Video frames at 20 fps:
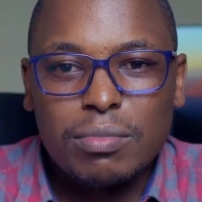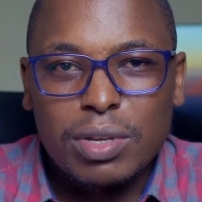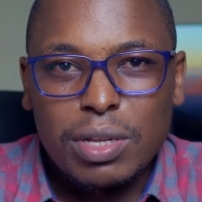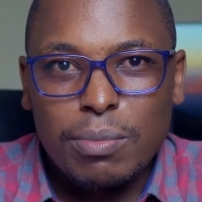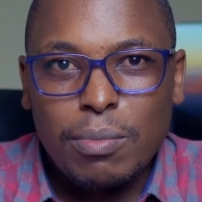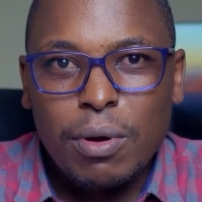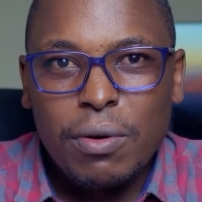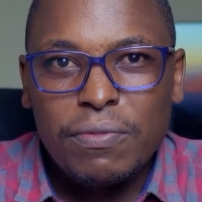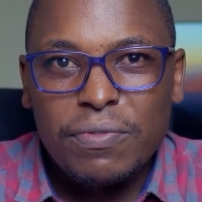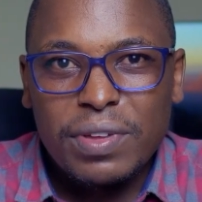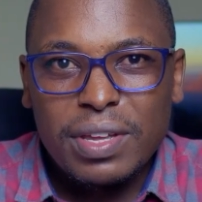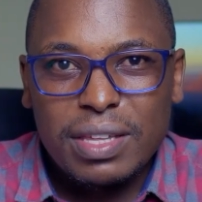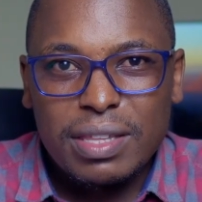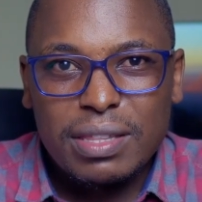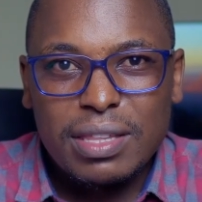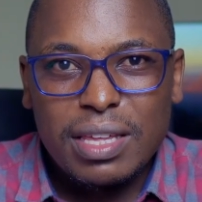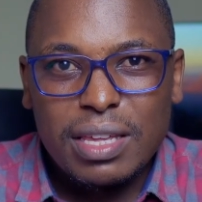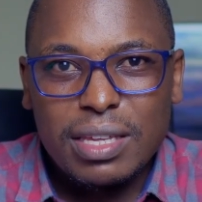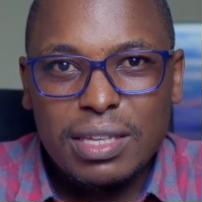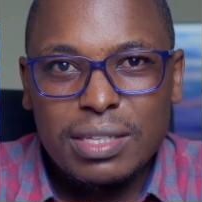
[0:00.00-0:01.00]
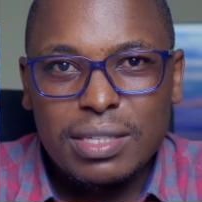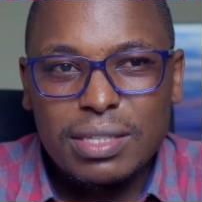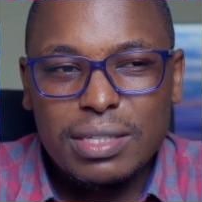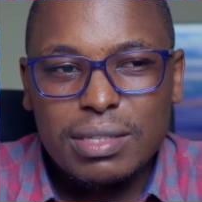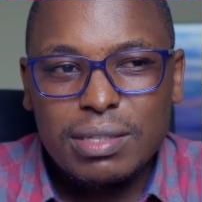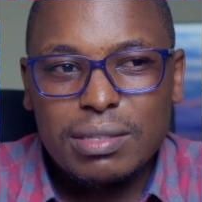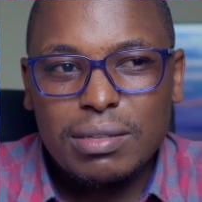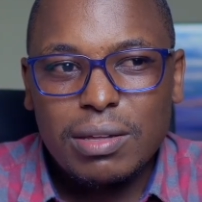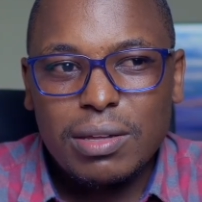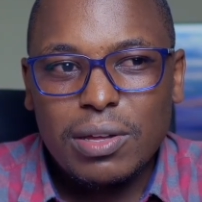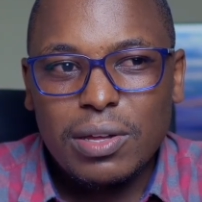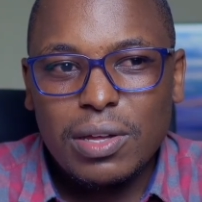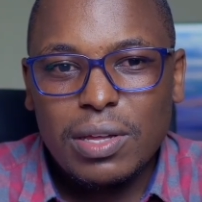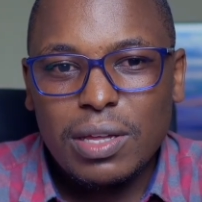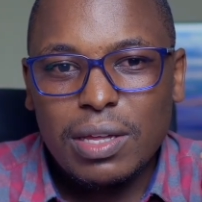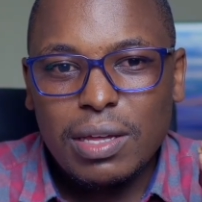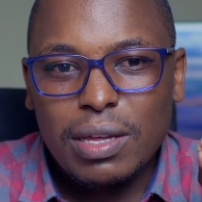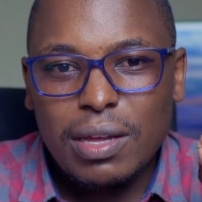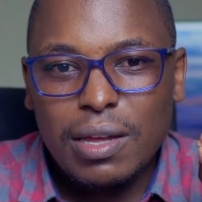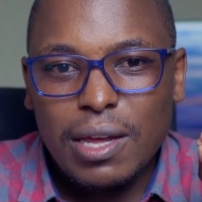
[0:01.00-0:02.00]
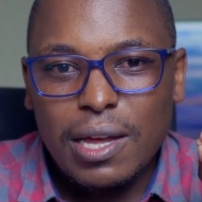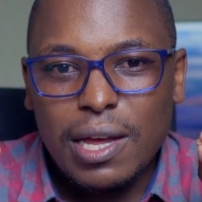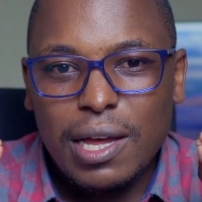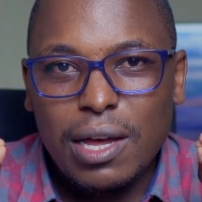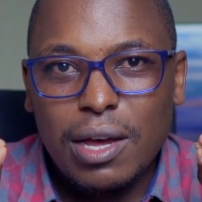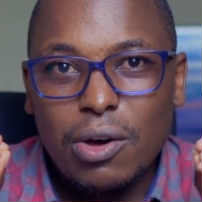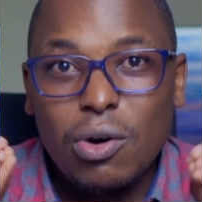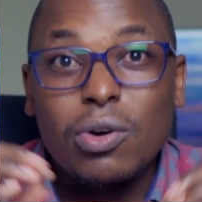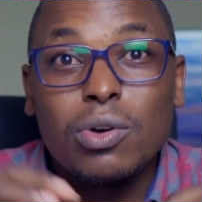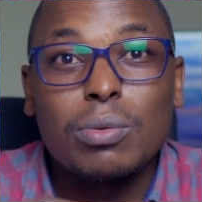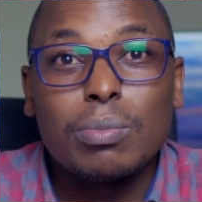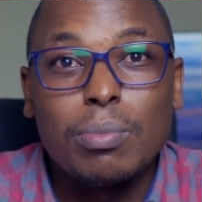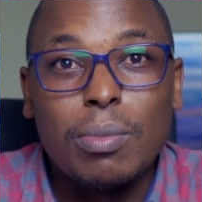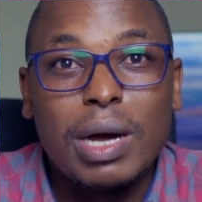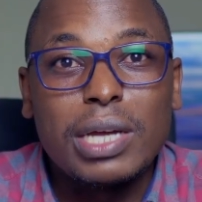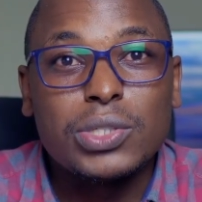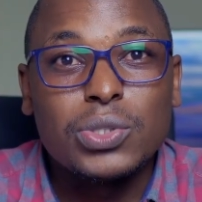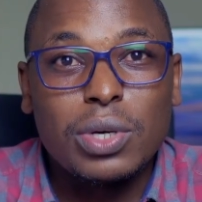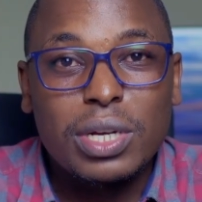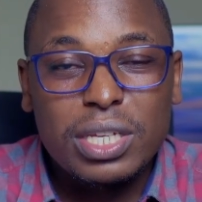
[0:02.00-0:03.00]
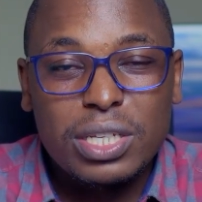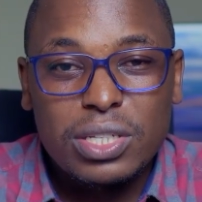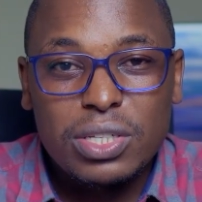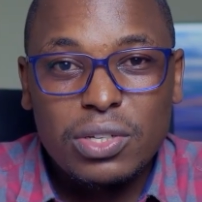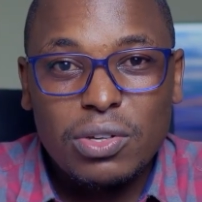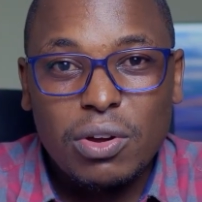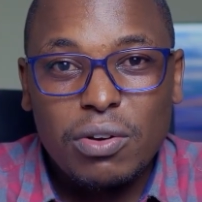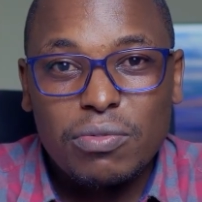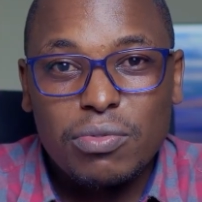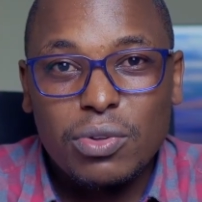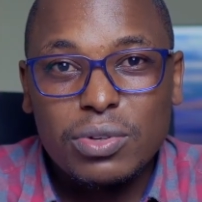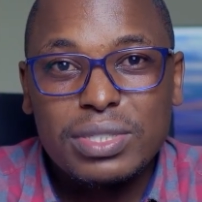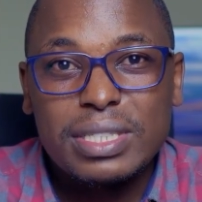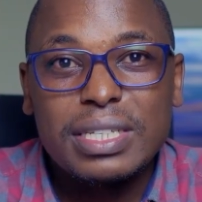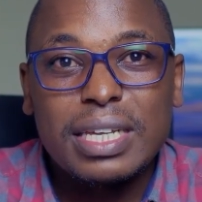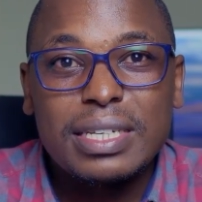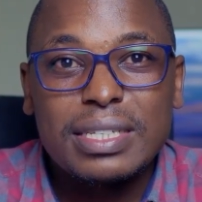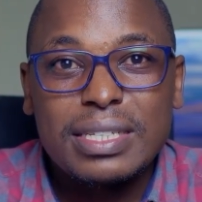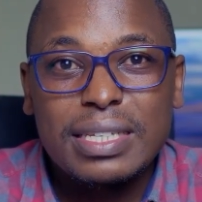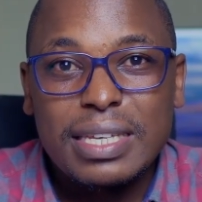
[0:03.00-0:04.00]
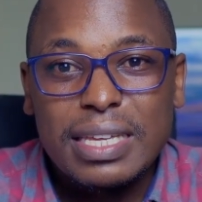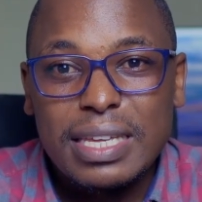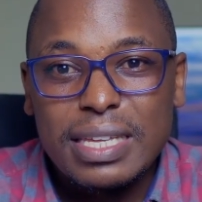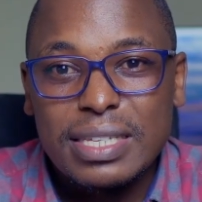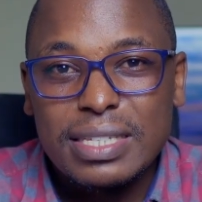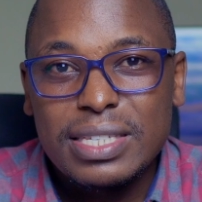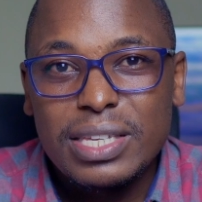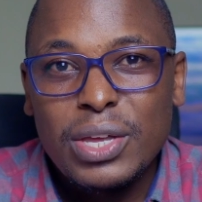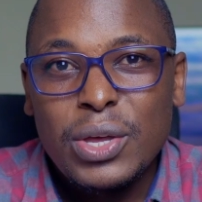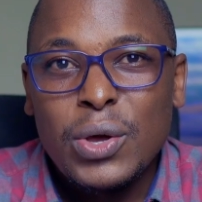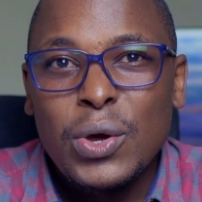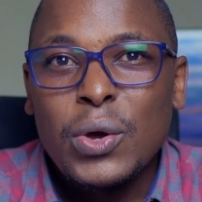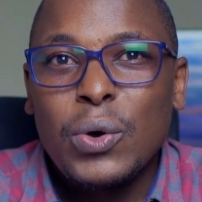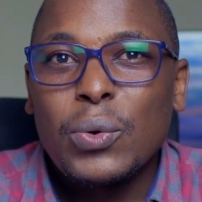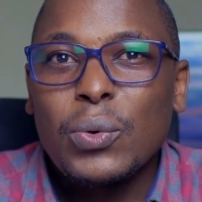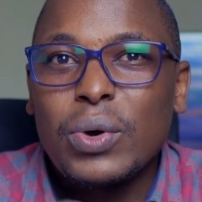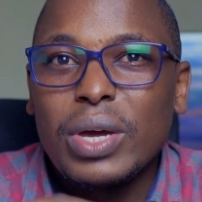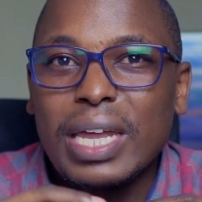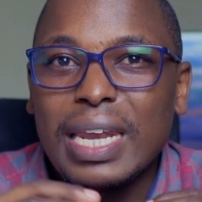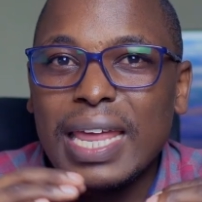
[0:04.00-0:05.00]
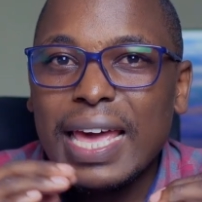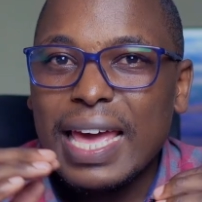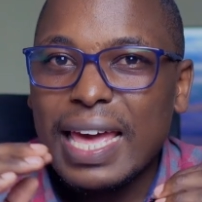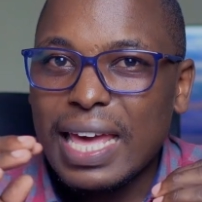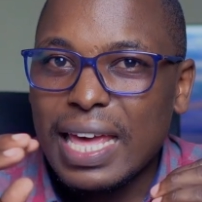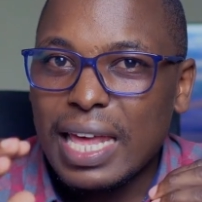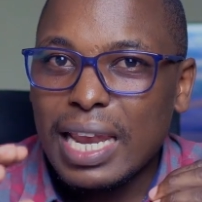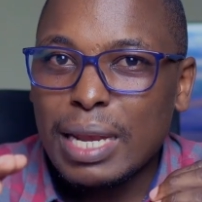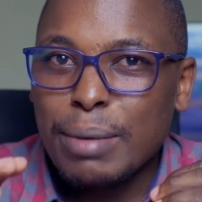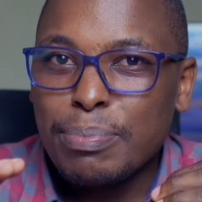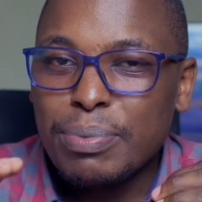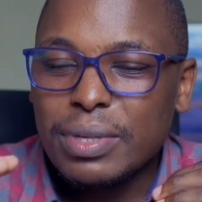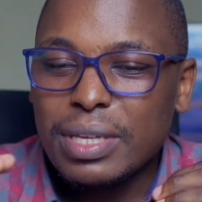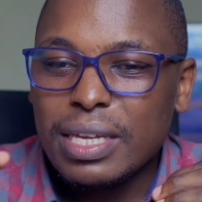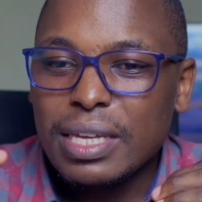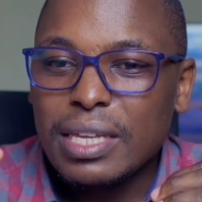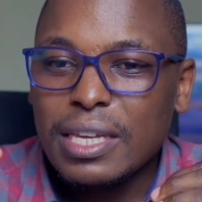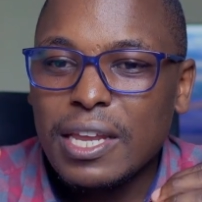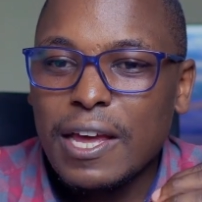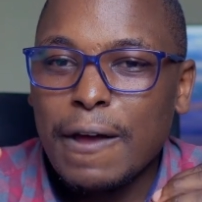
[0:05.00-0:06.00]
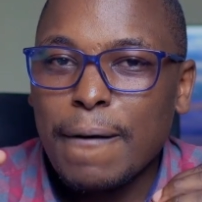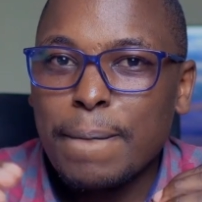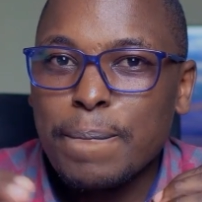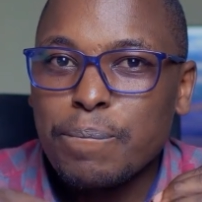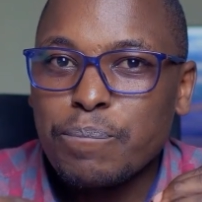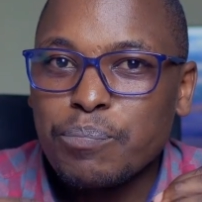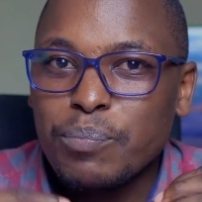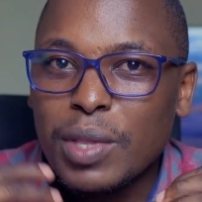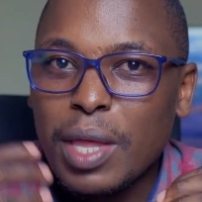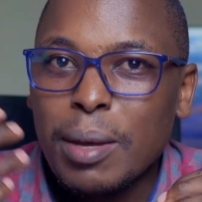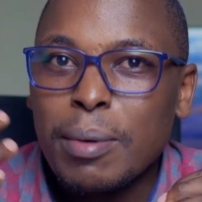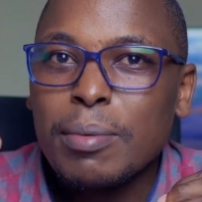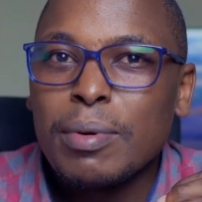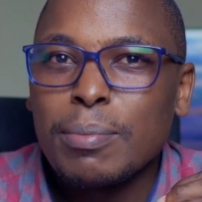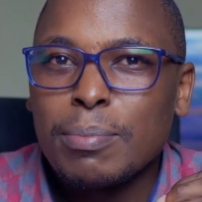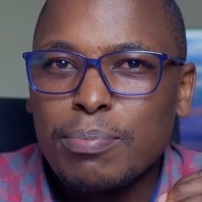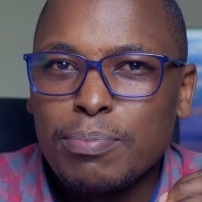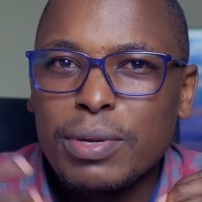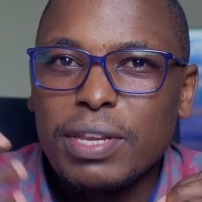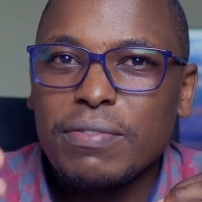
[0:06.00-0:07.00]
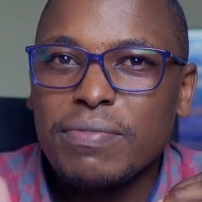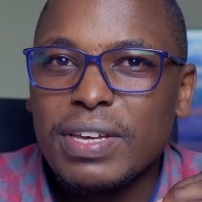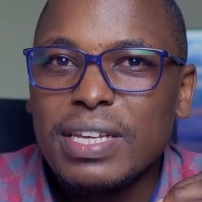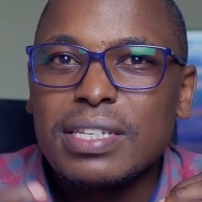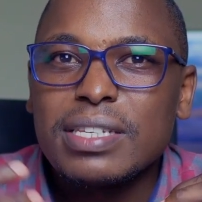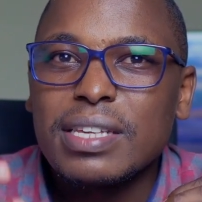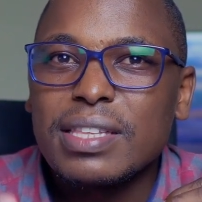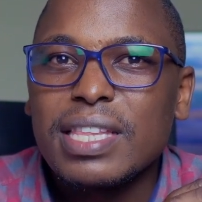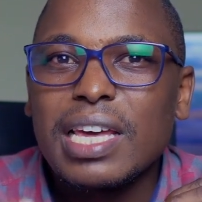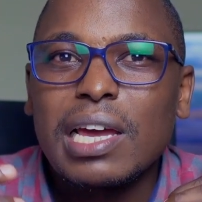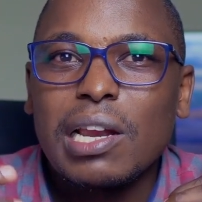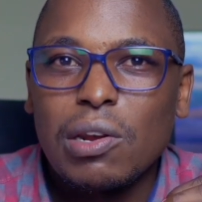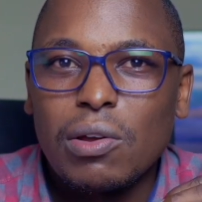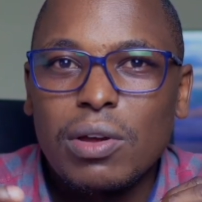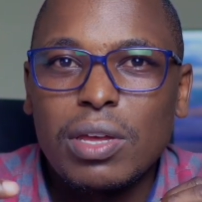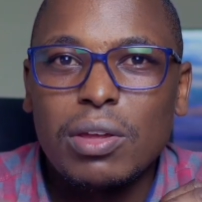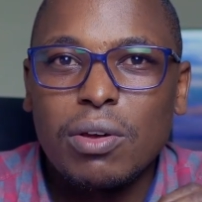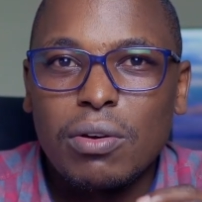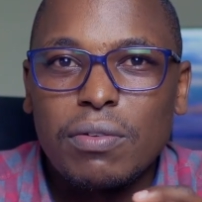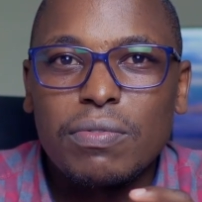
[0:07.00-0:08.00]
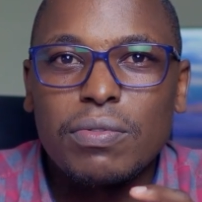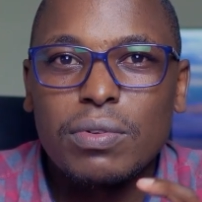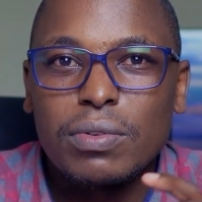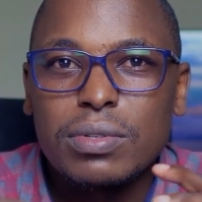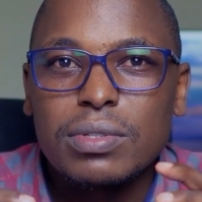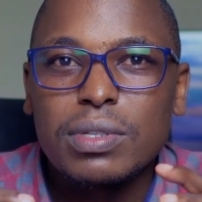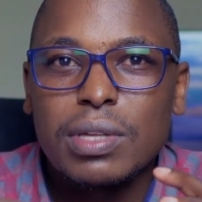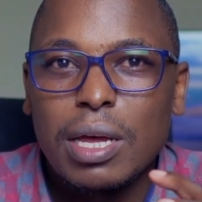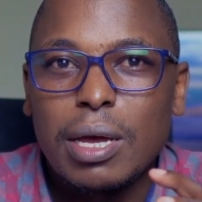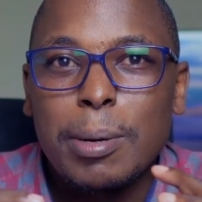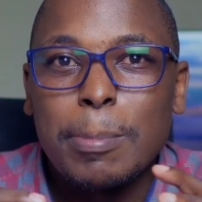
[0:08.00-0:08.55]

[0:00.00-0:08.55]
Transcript: But removing this, or majority of those dead skins, will help in preventing the clogging of those